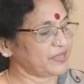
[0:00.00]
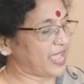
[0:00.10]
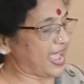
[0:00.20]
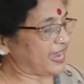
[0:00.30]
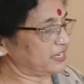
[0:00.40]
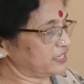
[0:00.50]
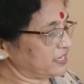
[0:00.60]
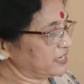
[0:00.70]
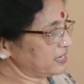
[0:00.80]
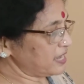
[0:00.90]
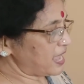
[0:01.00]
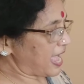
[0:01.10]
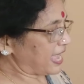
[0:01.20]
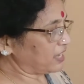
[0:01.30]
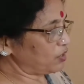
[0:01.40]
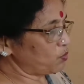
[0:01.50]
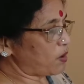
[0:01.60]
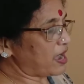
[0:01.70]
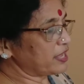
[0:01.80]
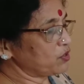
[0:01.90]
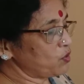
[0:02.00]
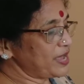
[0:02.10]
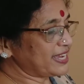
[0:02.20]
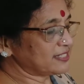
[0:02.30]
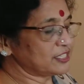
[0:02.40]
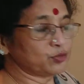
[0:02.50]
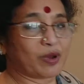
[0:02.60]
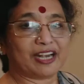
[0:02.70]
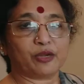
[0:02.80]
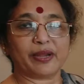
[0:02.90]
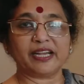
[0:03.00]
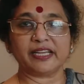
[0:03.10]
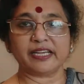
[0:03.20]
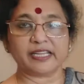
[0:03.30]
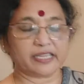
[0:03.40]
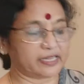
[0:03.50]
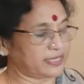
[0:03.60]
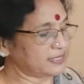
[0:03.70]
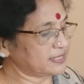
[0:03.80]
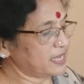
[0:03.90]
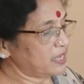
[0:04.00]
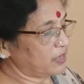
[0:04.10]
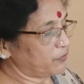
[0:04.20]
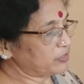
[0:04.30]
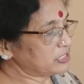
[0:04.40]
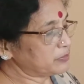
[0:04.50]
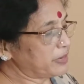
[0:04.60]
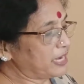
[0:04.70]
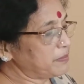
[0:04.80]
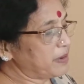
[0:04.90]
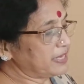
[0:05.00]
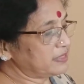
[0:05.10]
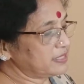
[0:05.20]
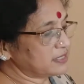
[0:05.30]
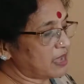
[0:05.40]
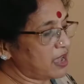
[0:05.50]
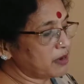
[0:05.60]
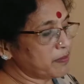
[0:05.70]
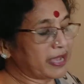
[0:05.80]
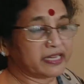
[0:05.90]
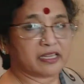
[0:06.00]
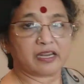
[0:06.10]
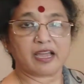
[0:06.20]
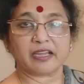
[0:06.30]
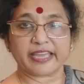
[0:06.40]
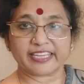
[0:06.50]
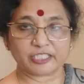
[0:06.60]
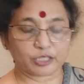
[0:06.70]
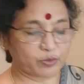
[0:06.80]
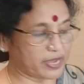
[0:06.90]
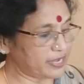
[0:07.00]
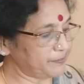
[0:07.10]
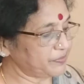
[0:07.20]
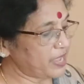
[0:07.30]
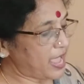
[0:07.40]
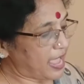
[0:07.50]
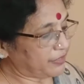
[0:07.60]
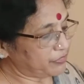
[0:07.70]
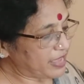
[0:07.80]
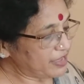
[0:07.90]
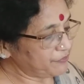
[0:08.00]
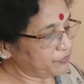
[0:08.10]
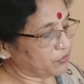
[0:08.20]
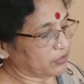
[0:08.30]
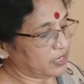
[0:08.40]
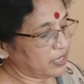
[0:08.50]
And here angle YOX is 120 degrees, which is made by this arc, minor arc XY, and therefore